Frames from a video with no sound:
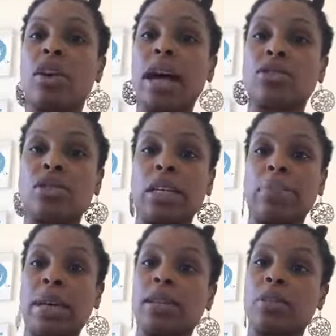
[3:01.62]
actually
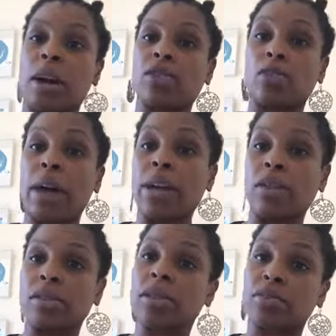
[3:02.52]
being sponsored by
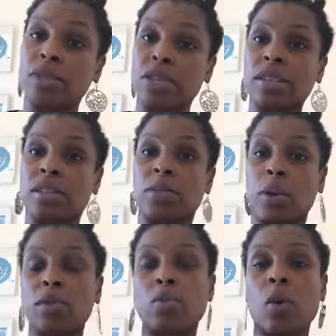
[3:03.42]
Nurses for Justice
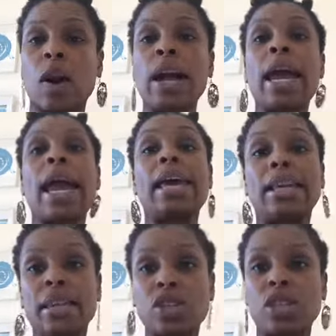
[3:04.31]
Baltimore, in
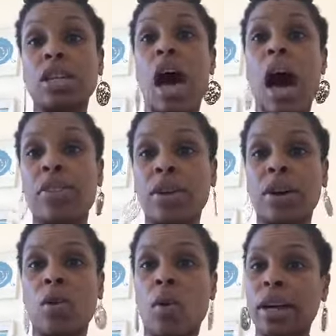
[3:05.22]
addition to
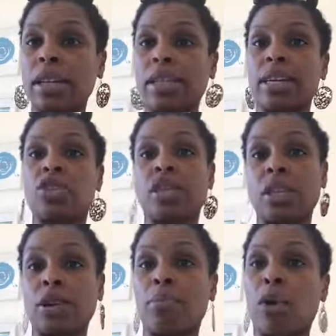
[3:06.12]
other organizations
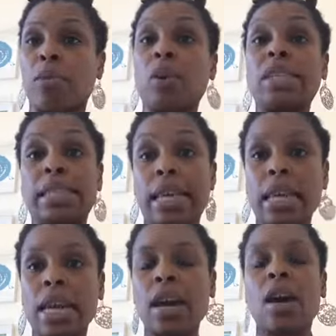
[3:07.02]
here in Baltimore
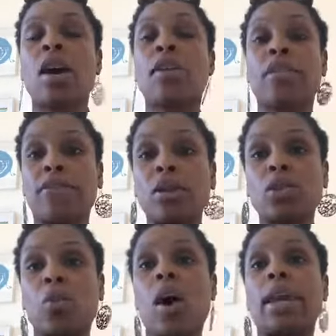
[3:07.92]
City. The
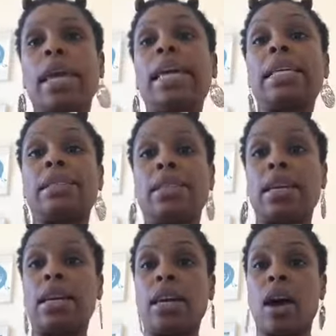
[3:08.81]
first one is
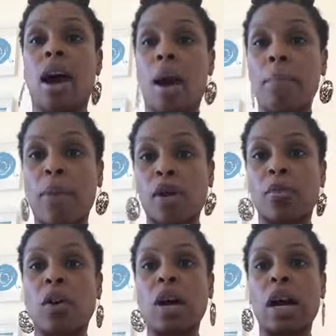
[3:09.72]
the
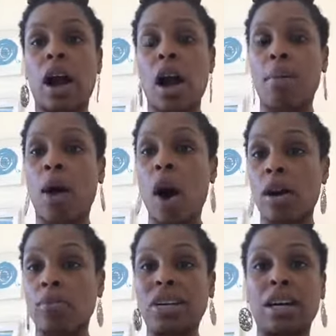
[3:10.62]
Baltimore
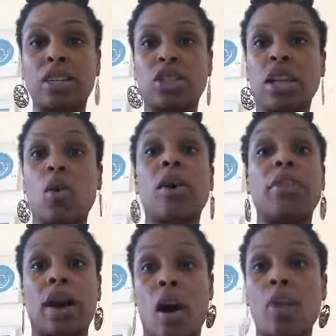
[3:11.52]
Harm Reduction, or
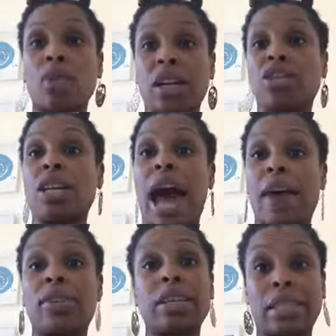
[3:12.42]
the Harm Reduction
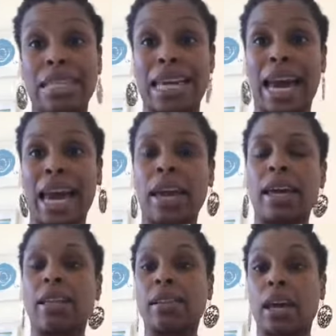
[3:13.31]
Advocacy Day,
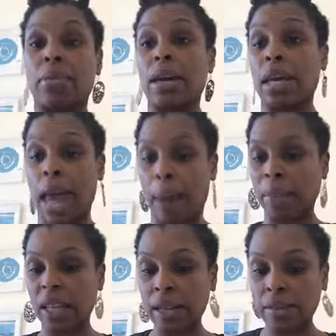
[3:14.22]
and it's going to be in
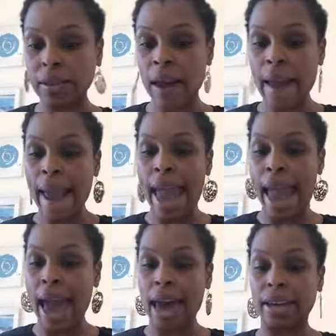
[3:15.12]
Annapolis.
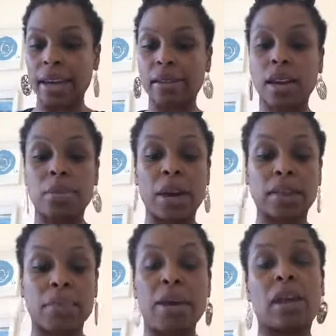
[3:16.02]
And it's going to be
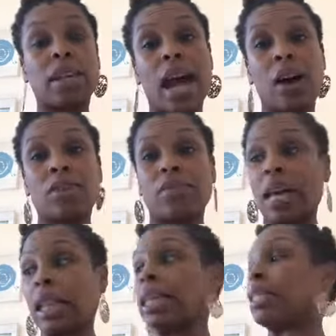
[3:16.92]
at the Maryland House of
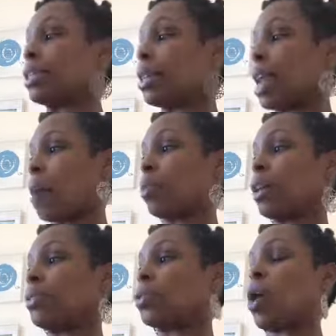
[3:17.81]
Delegates in
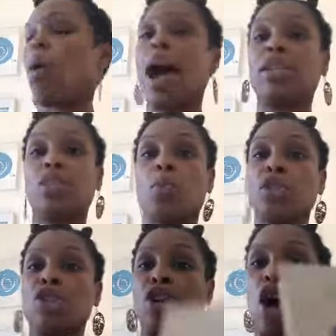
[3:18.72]
Annapolis. So I just
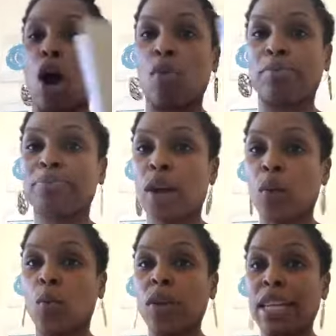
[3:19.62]
want you to know,
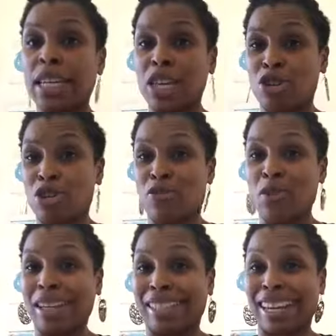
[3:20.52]
we need to hear your
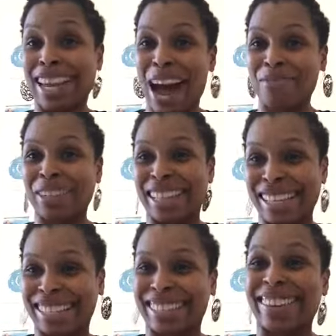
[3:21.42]
voice in
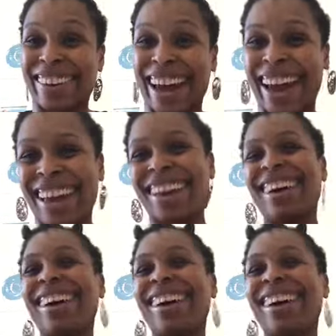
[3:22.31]
Annapolis, okay?